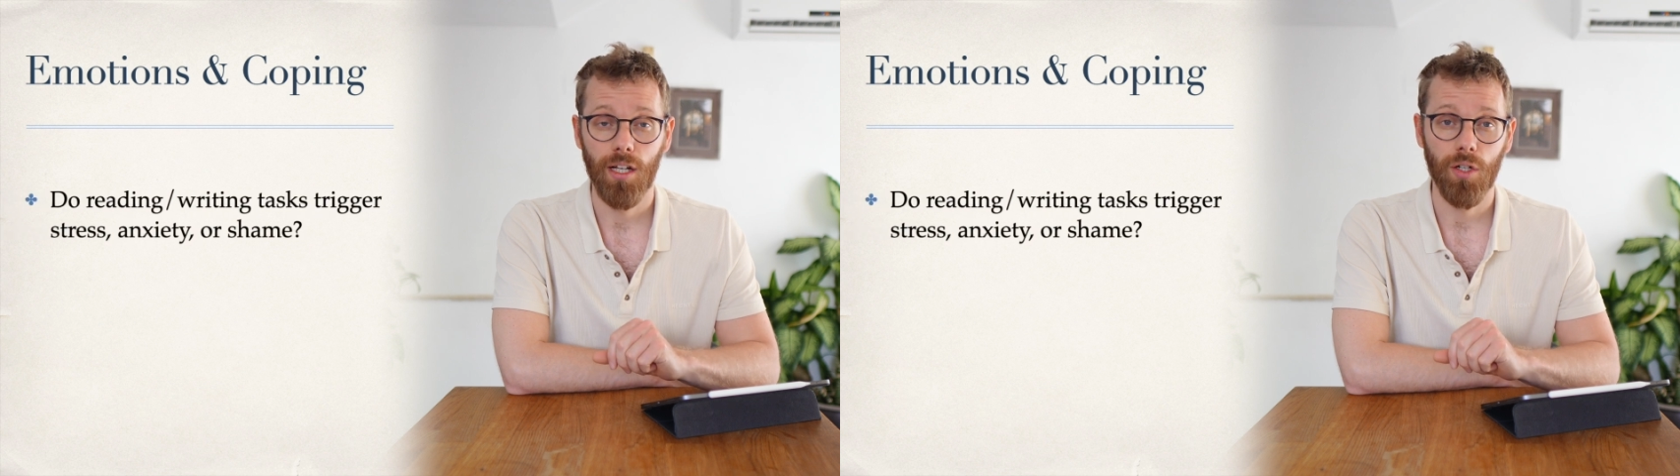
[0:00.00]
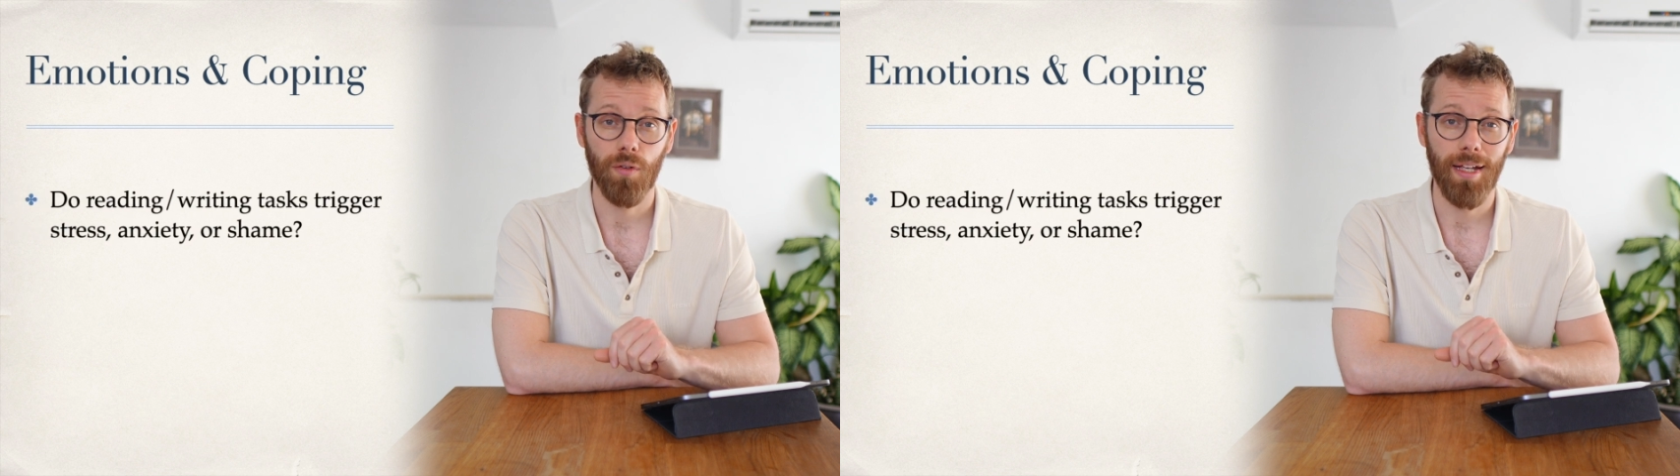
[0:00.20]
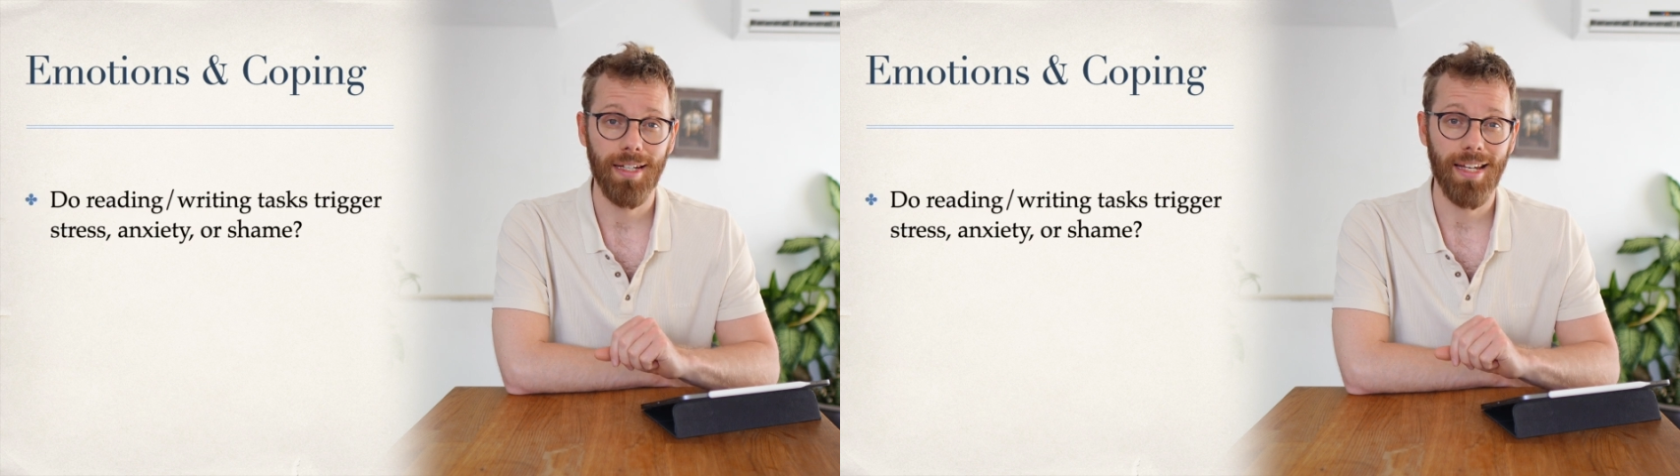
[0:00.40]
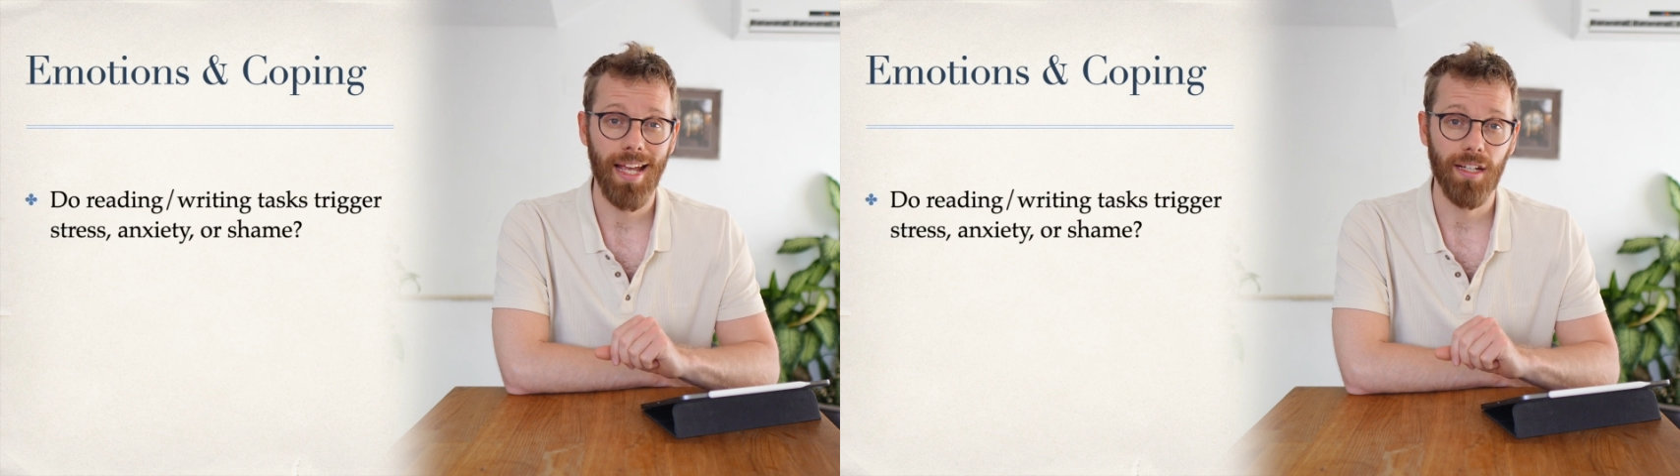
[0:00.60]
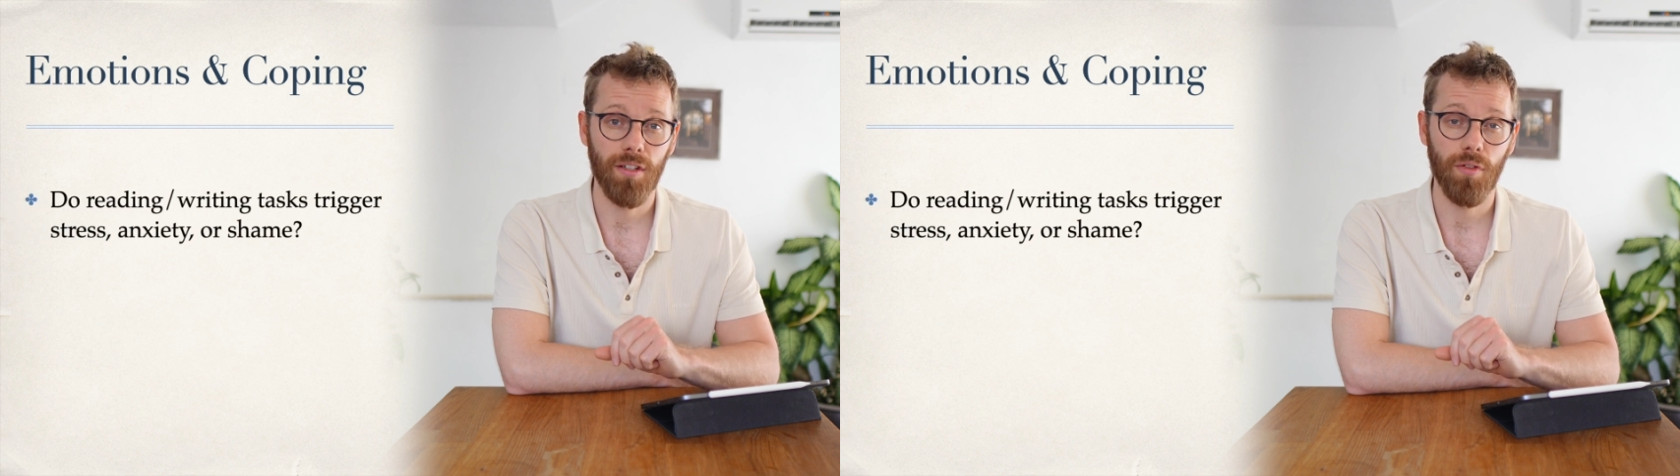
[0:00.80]
create
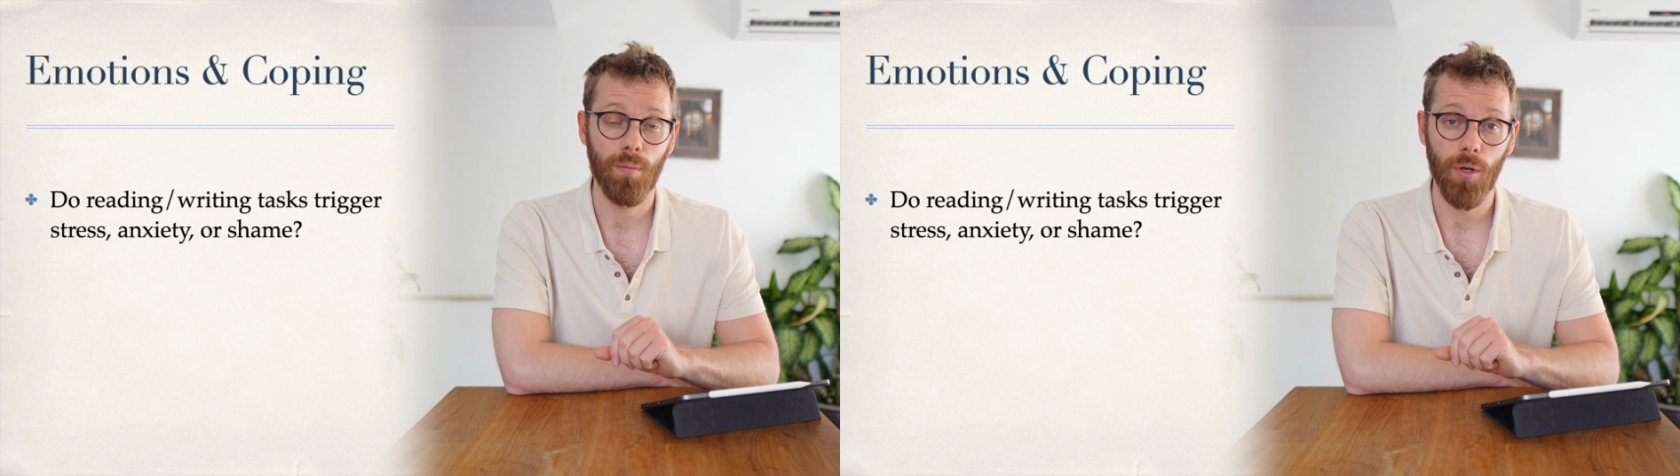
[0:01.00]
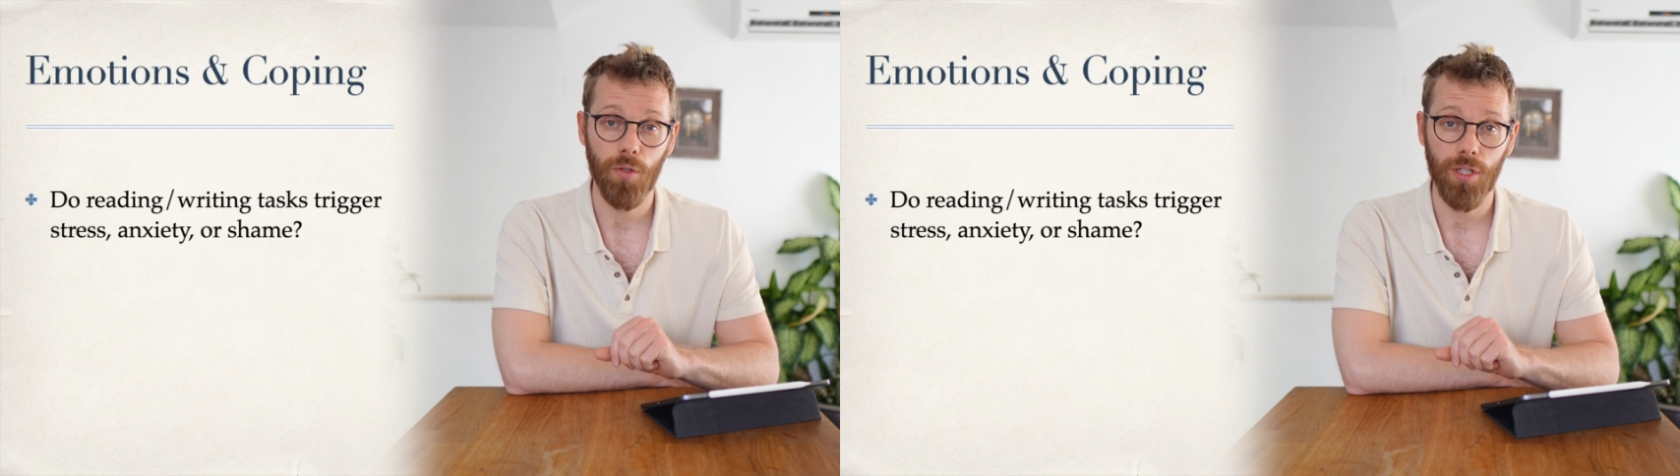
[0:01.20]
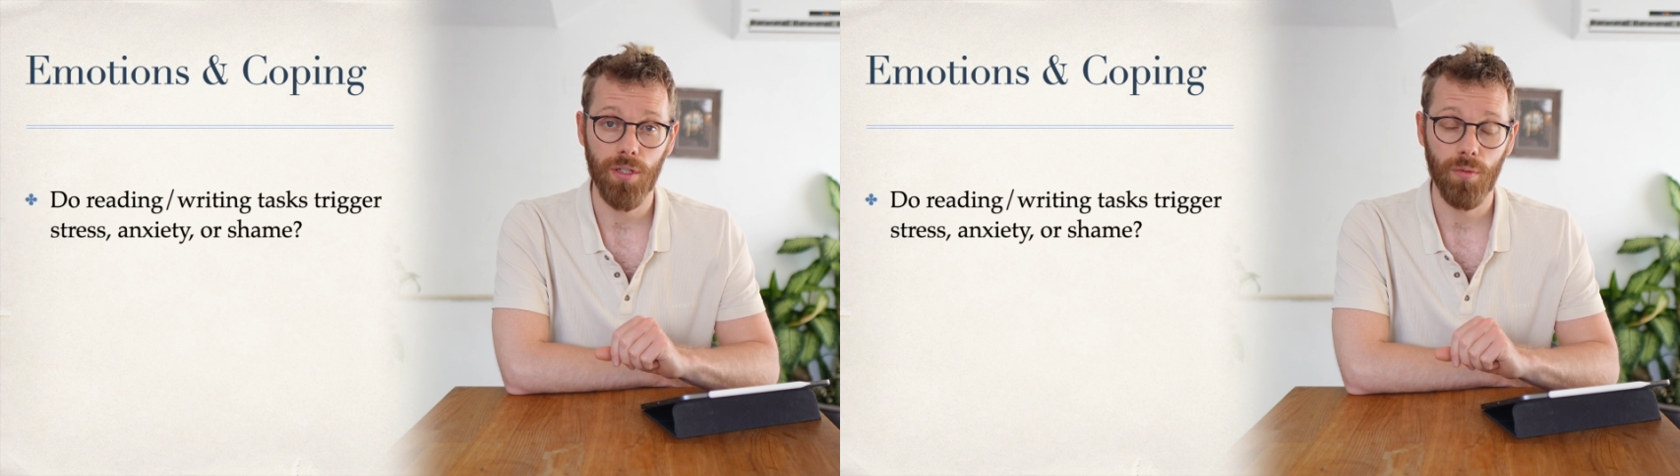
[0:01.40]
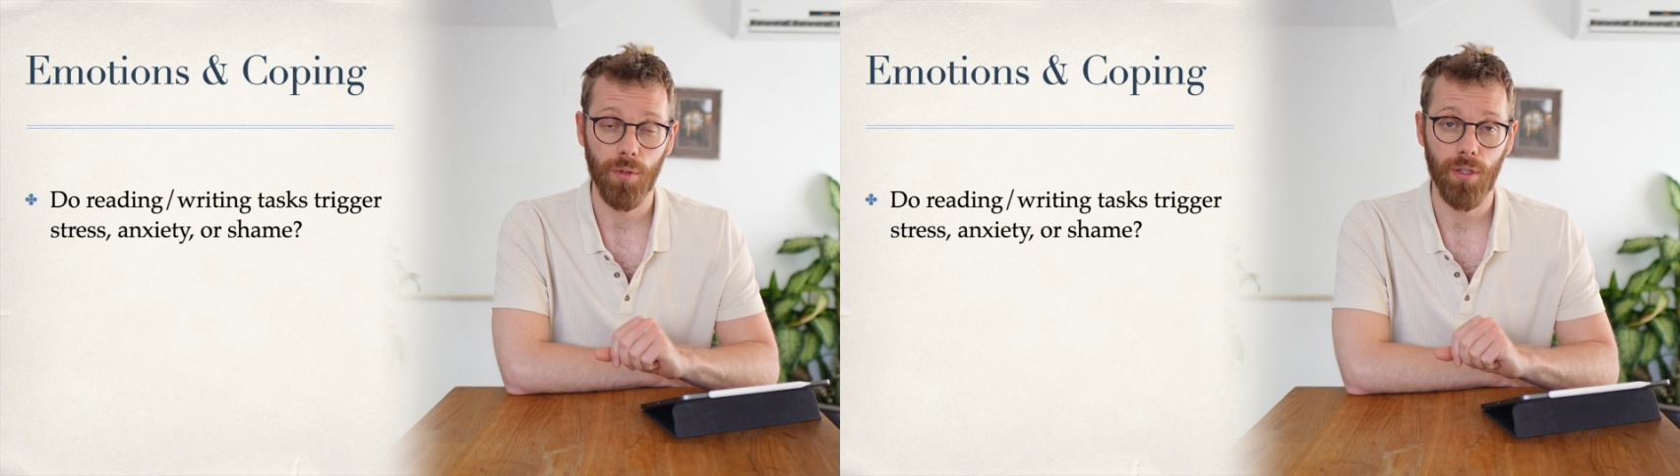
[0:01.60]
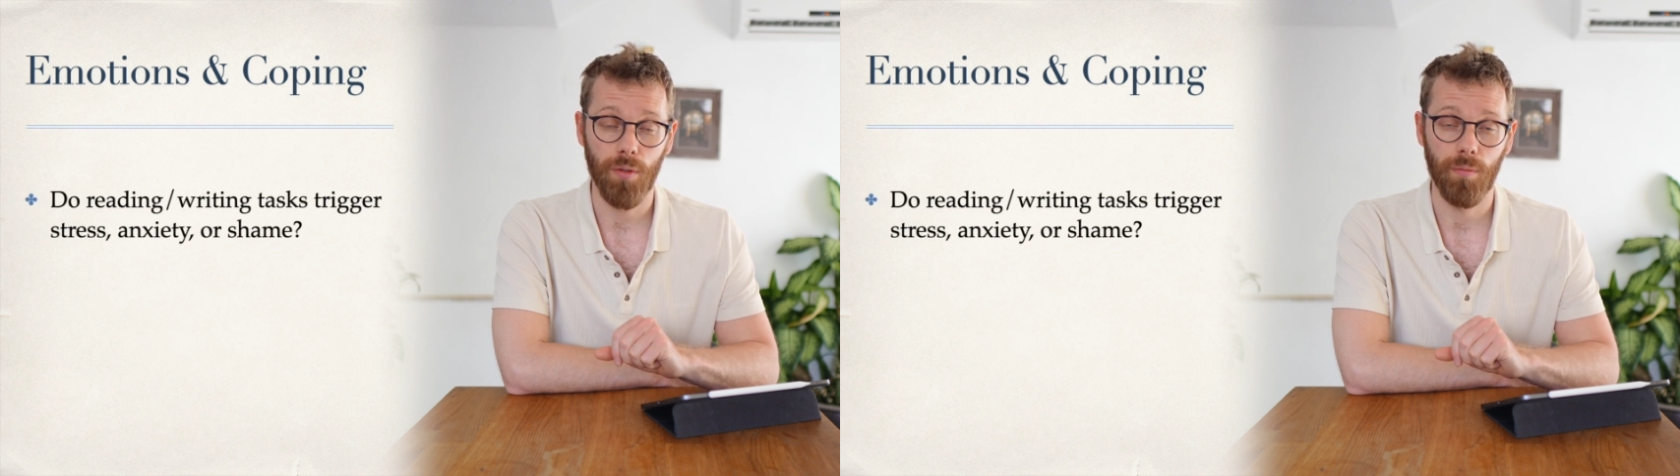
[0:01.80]
negative emotions
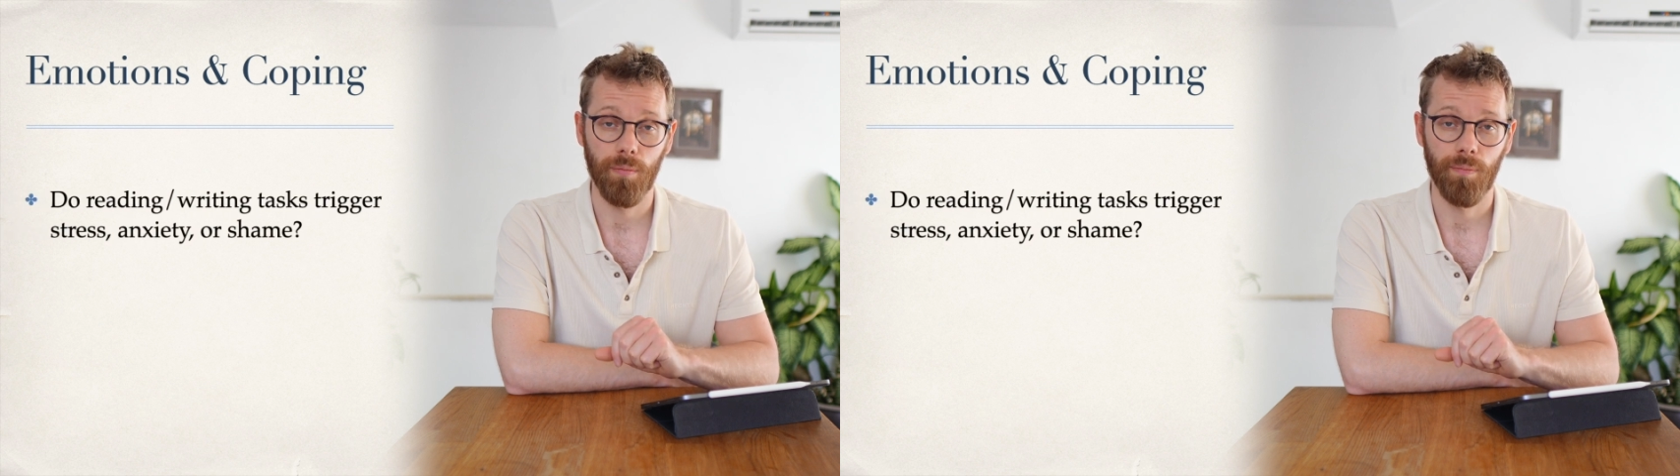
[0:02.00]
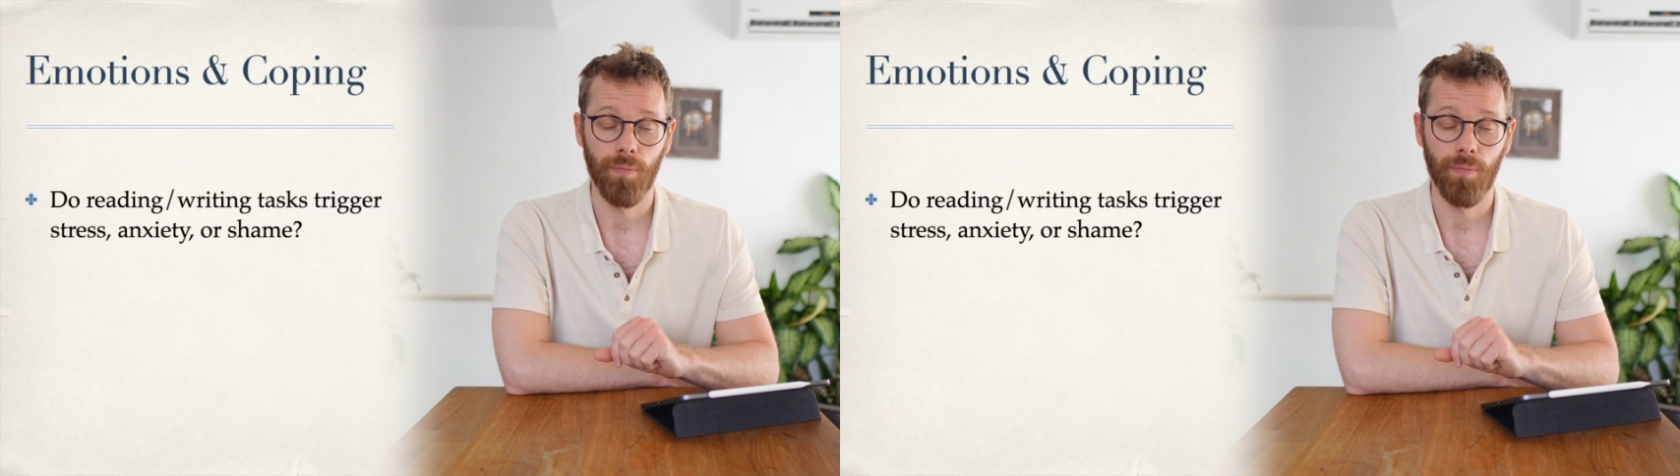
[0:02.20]
for you?